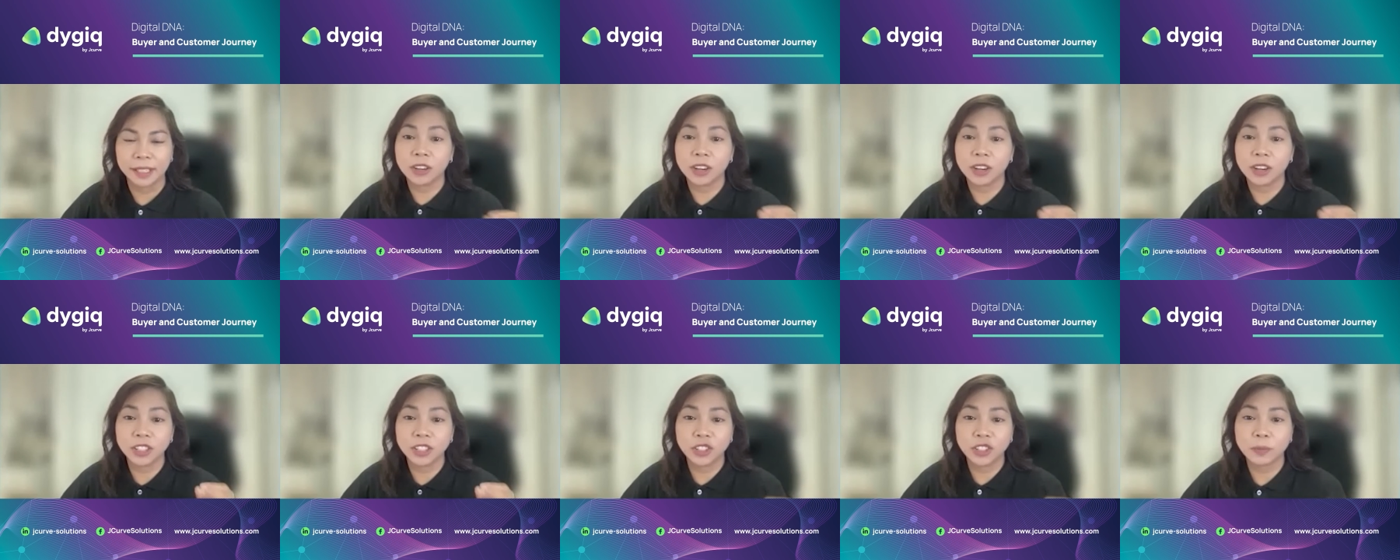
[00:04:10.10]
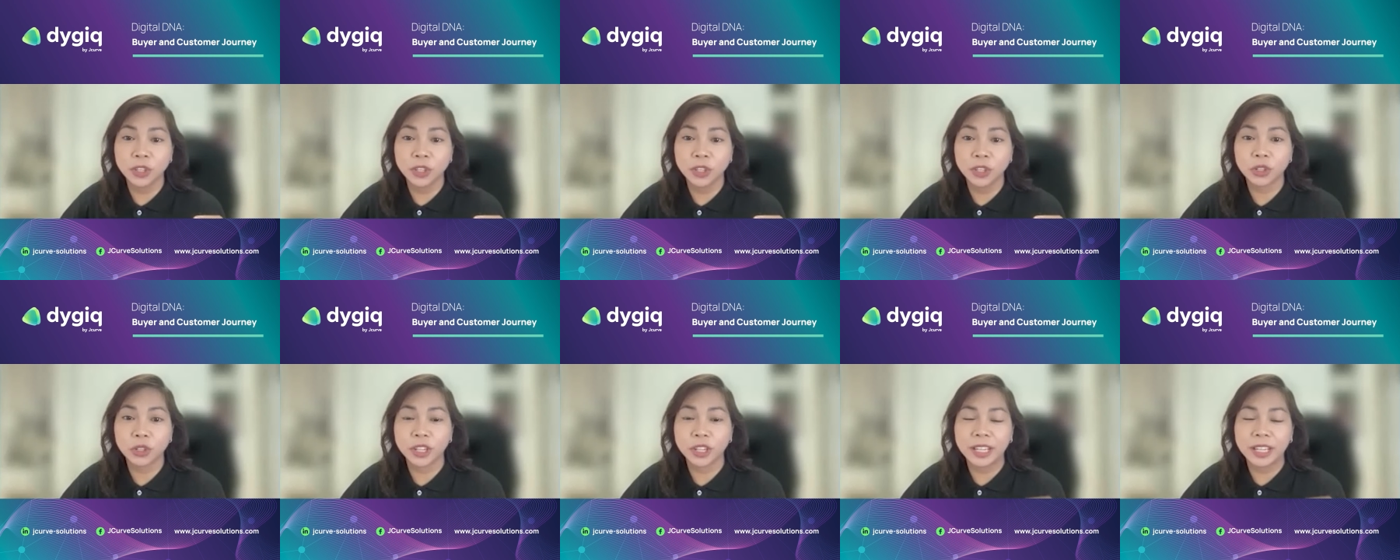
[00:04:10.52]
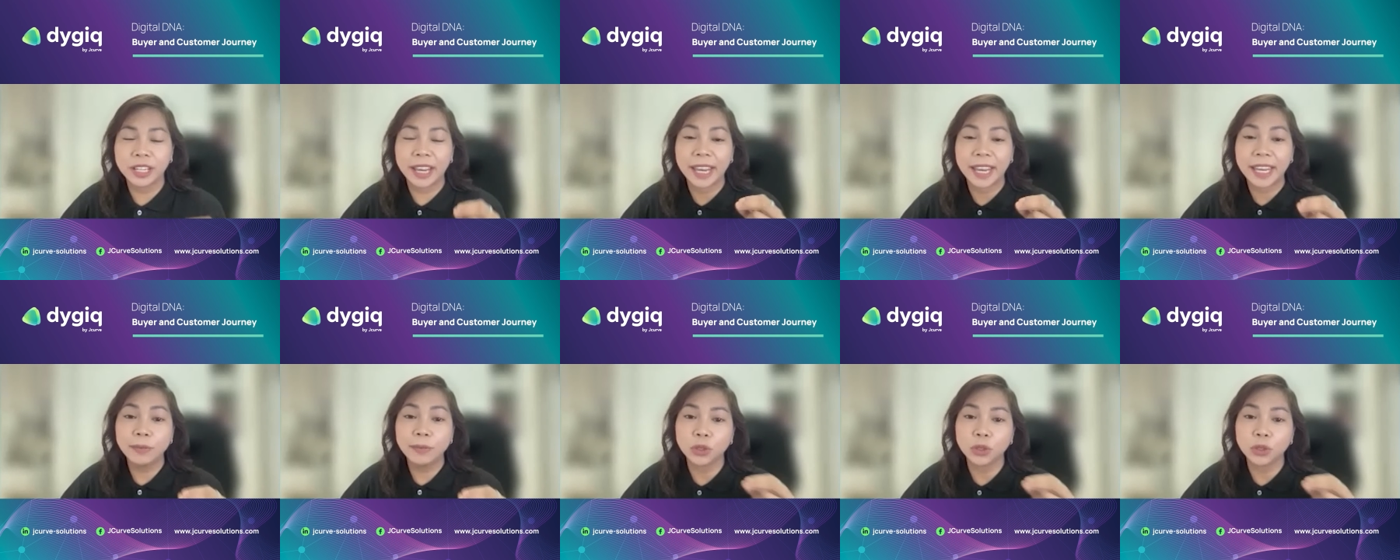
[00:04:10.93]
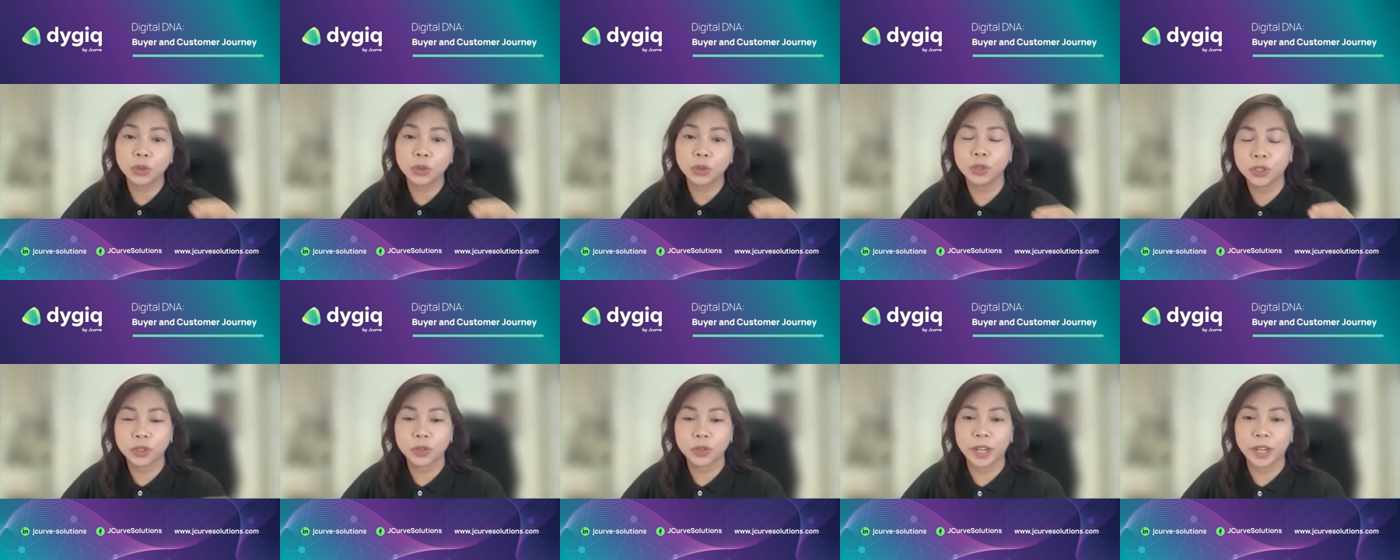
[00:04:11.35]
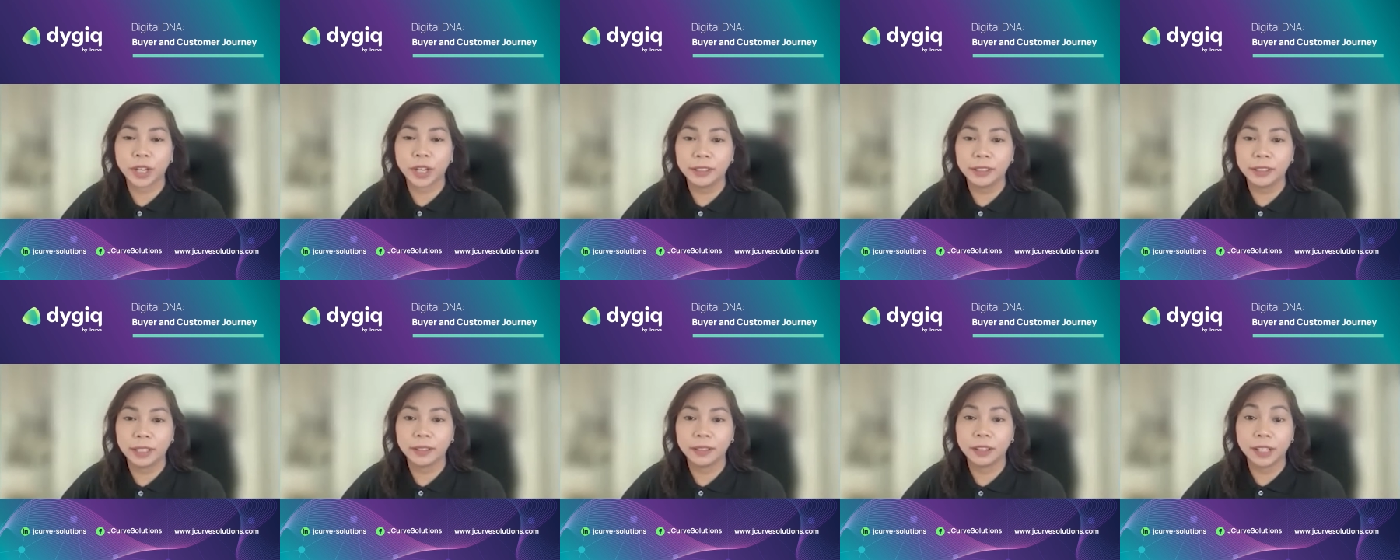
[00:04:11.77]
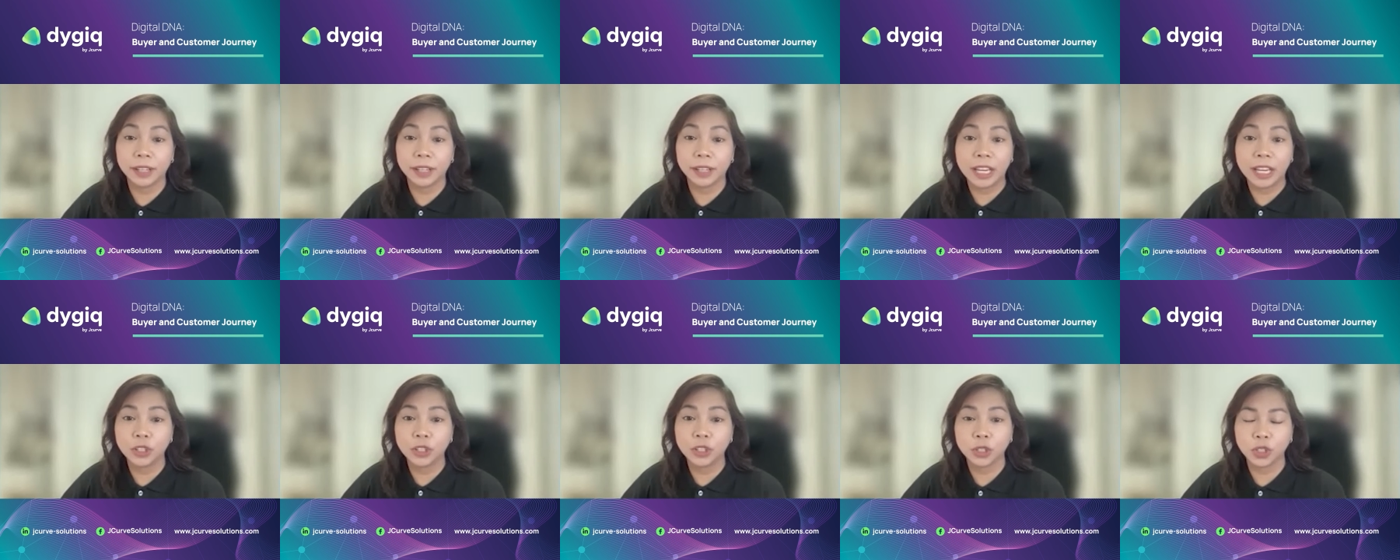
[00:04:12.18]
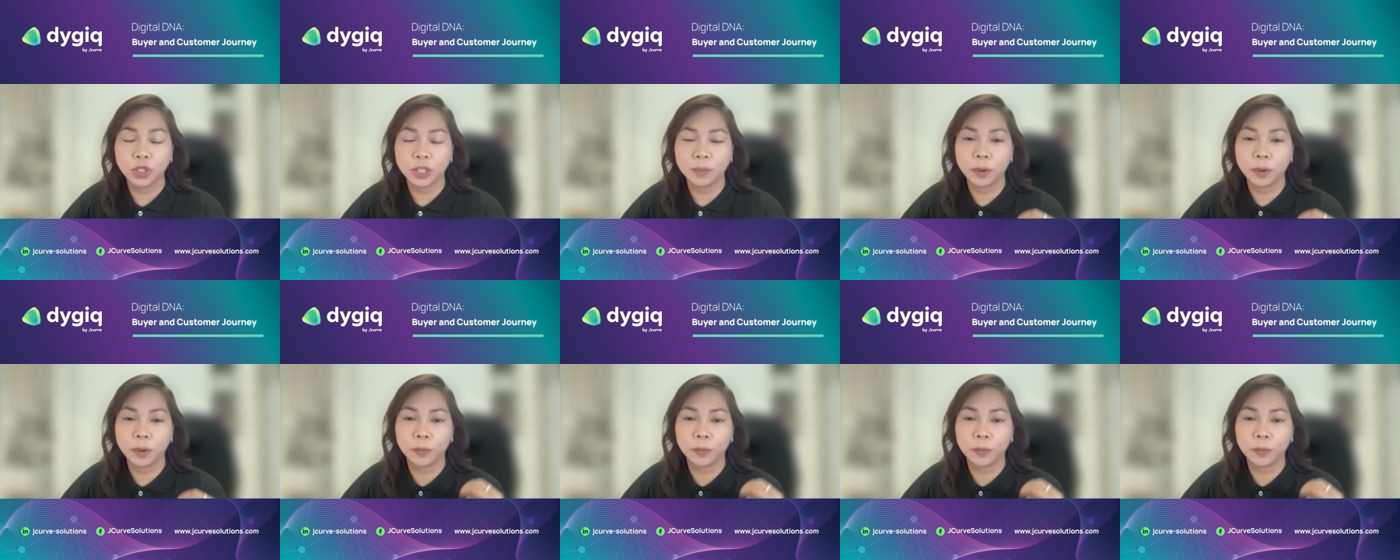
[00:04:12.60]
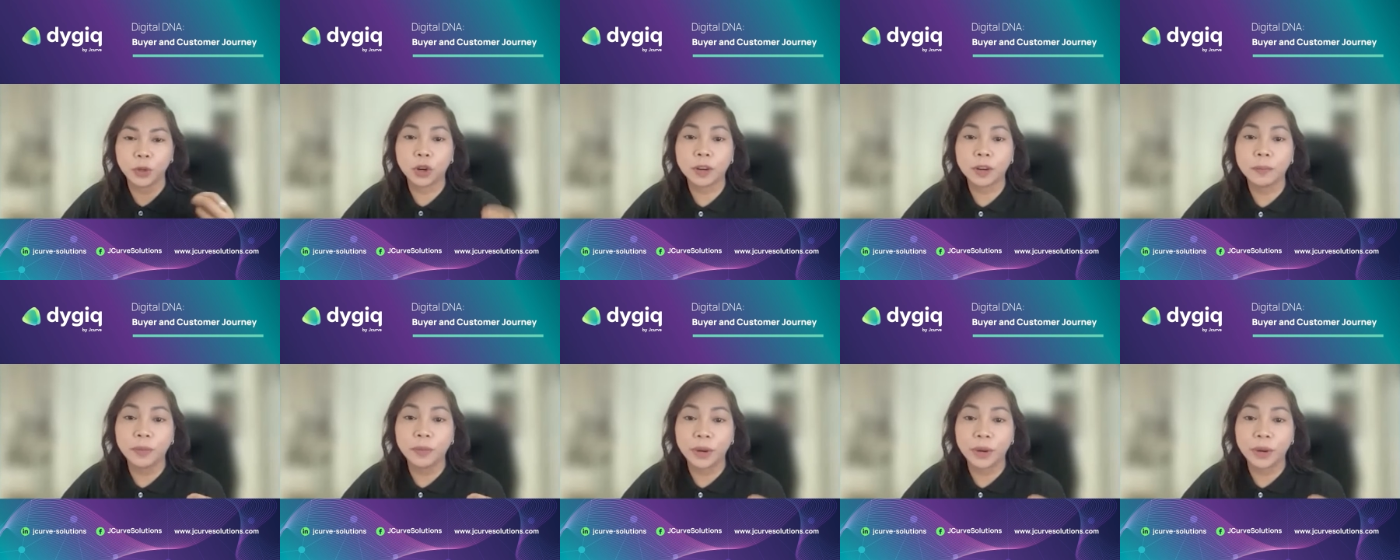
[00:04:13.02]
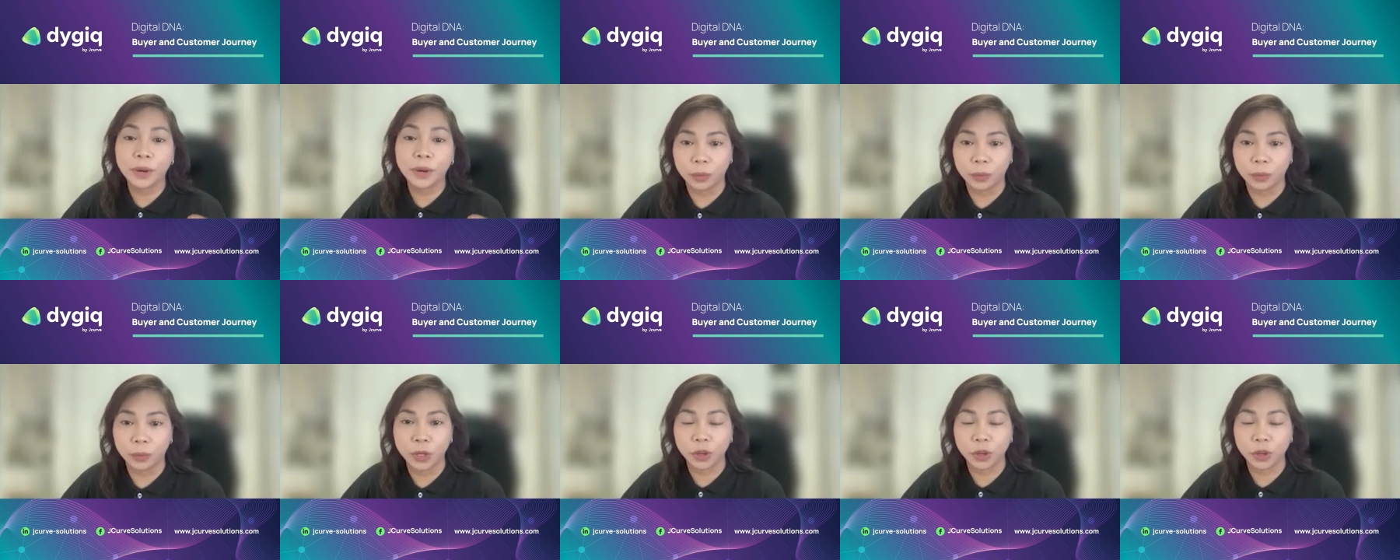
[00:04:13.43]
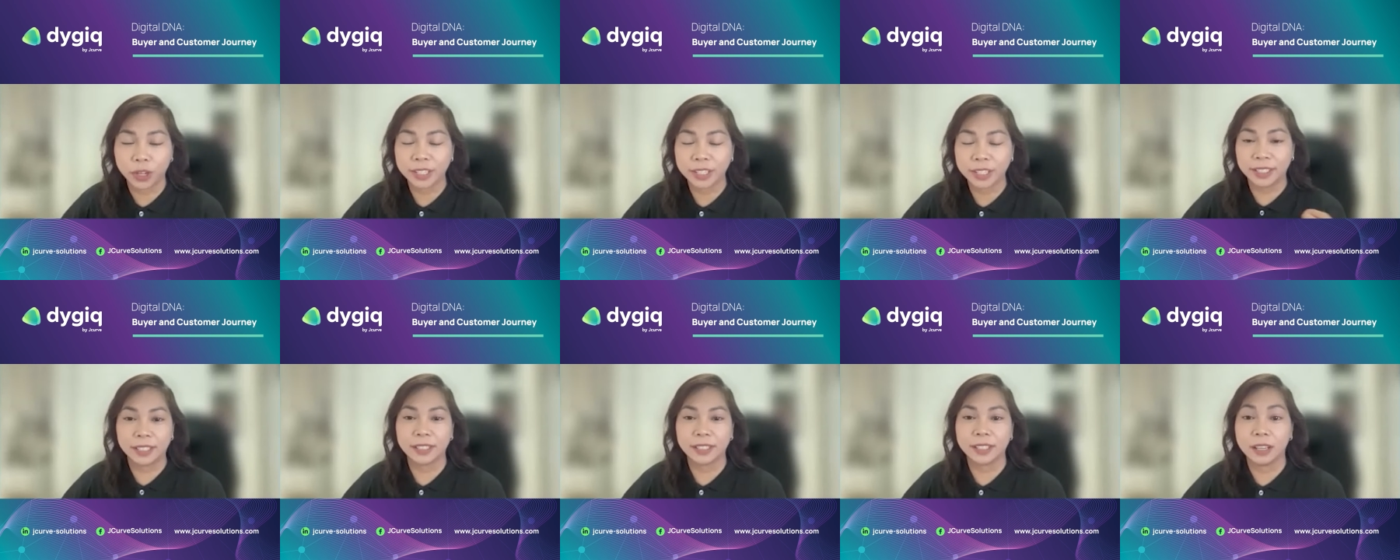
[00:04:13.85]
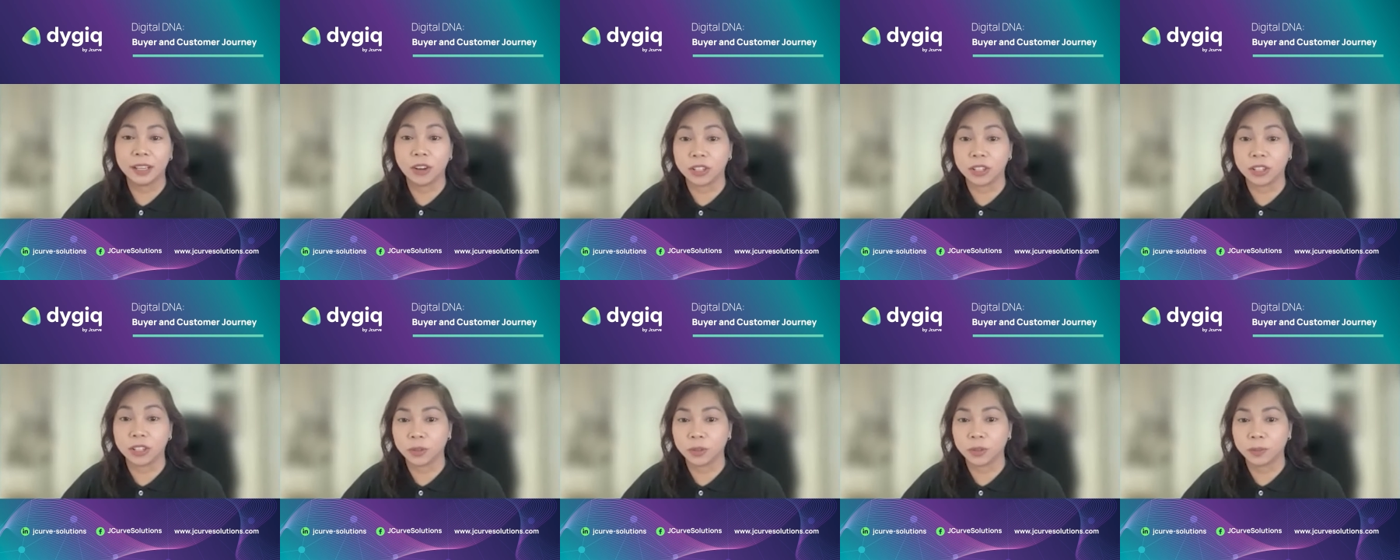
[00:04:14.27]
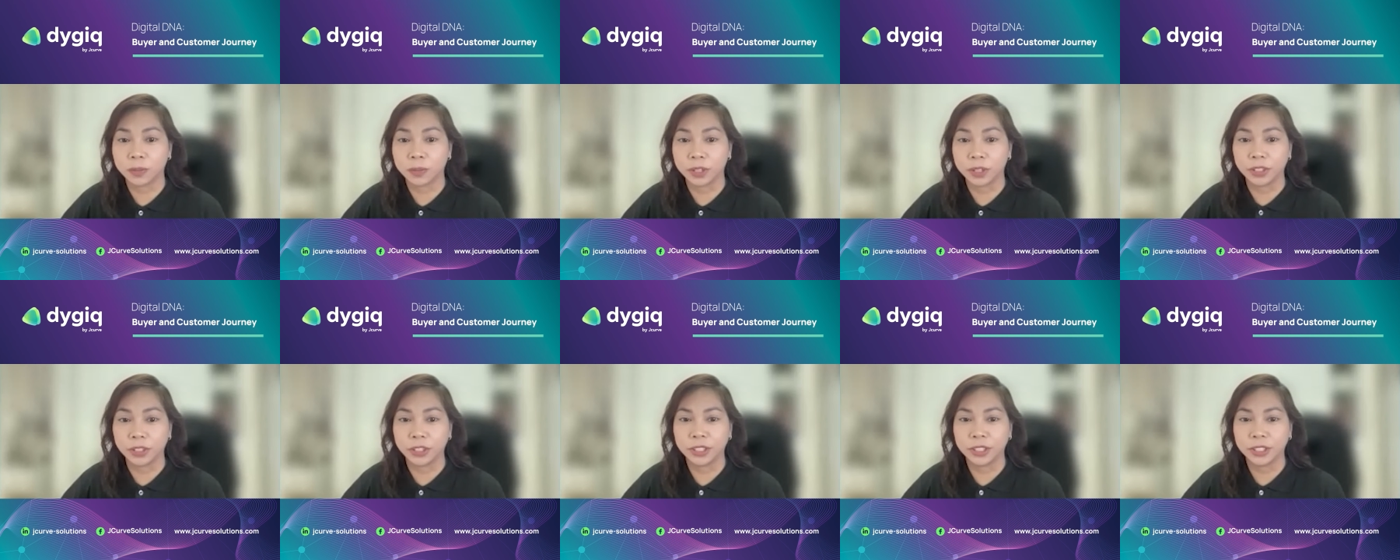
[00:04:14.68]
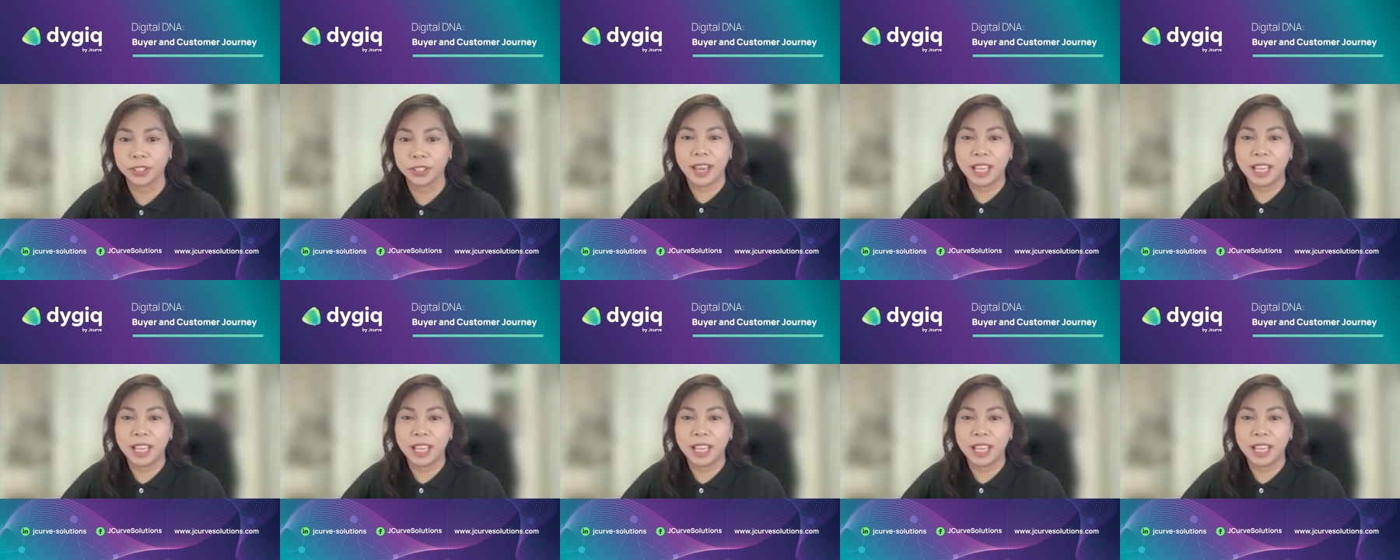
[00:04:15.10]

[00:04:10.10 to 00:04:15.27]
the customer journey aims to strengthen the relationship of your brand with your existing customers.